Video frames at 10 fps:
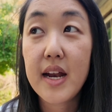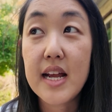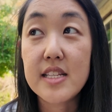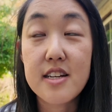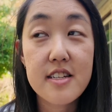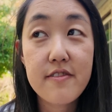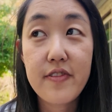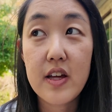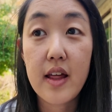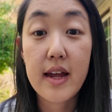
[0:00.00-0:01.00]
But it doesn't
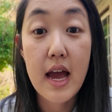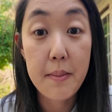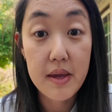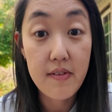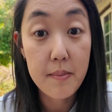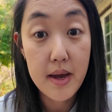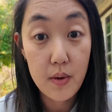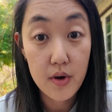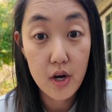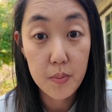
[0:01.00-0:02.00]
feel like I'm giving
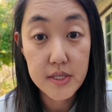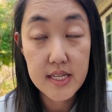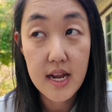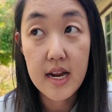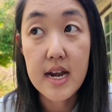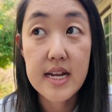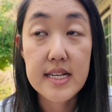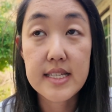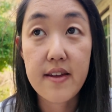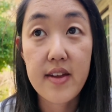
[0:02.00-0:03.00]
my 100% and
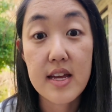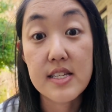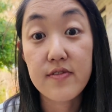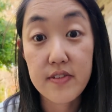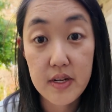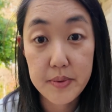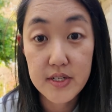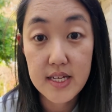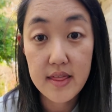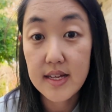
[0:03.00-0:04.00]
he's giving his
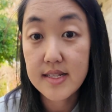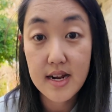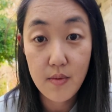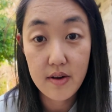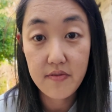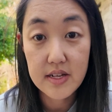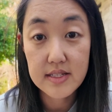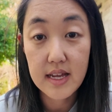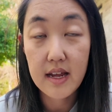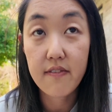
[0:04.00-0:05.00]
50%. That's not what it
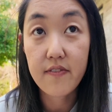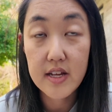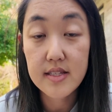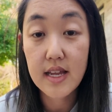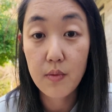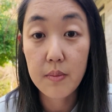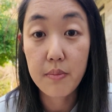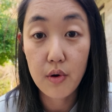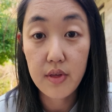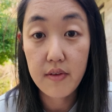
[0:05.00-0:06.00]
feels like. It feels like we're
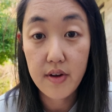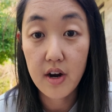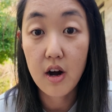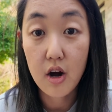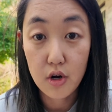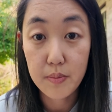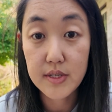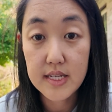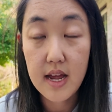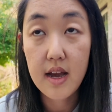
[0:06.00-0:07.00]
both giving our
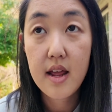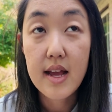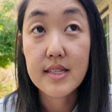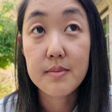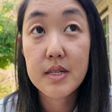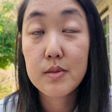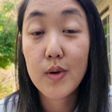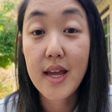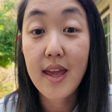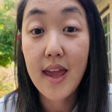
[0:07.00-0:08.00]
100%. And sometimes
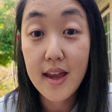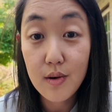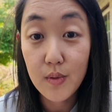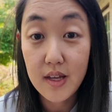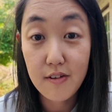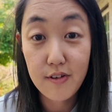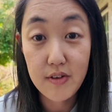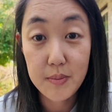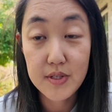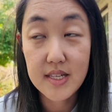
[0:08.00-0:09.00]
when I can only give
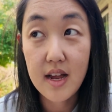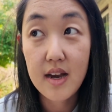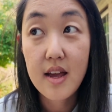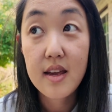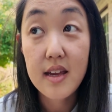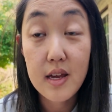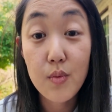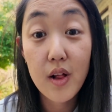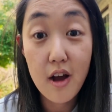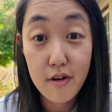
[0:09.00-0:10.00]
50%, he
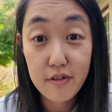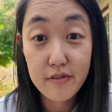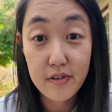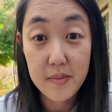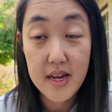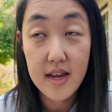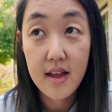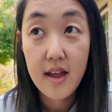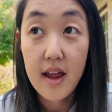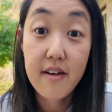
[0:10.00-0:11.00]
will cover for
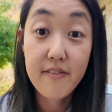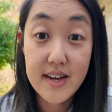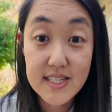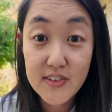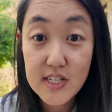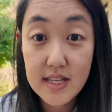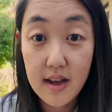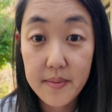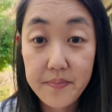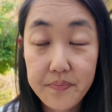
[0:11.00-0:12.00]
me and vice
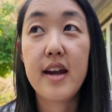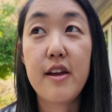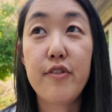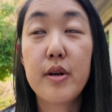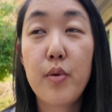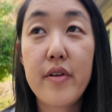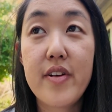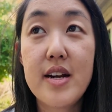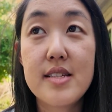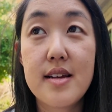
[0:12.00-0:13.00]
versa. And if your
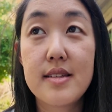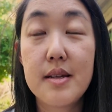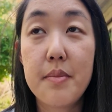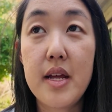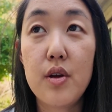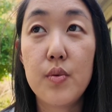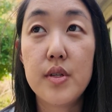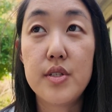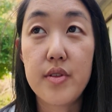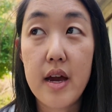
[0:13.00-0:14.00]
boyfriend is not somebody who
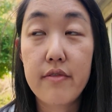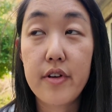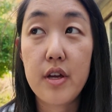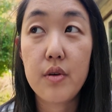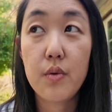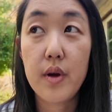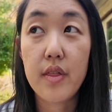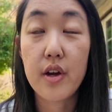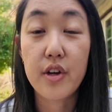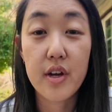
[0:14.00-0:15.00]
will do that for you
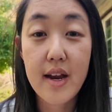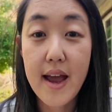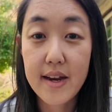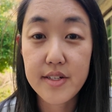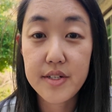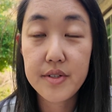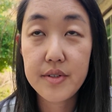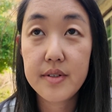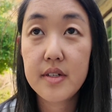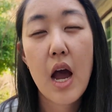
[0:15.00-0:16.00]
with a good
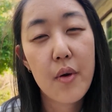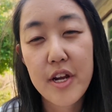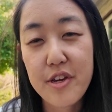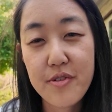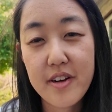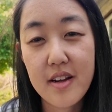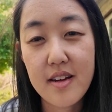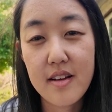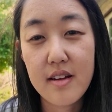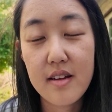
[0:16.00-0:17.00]
attitude, how are you going
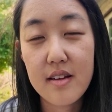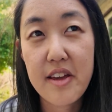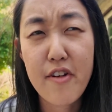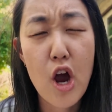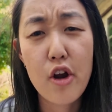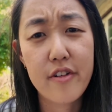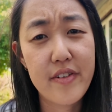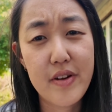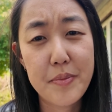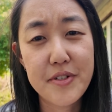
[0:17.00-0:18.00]
to give
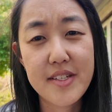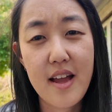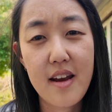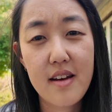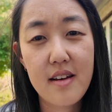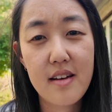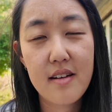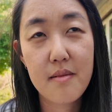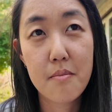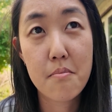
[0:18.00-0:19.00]
150%
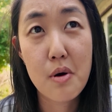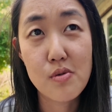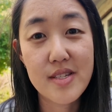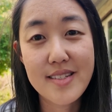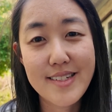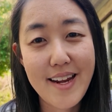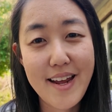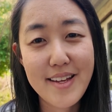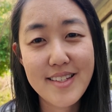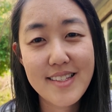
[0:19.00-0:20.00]
most
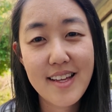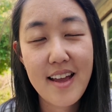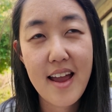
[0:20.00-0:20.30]
days